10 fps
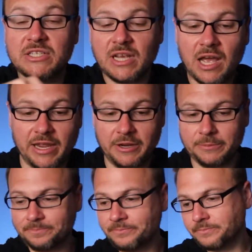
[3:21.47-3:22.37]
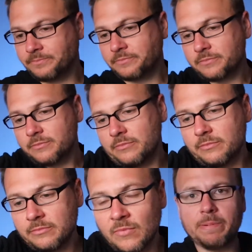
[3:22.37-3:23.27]
side. And this
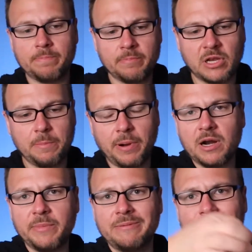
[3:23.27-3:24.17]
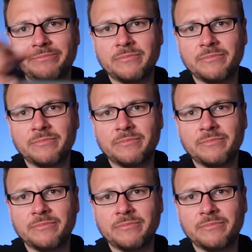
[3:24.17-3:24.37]
top compartment,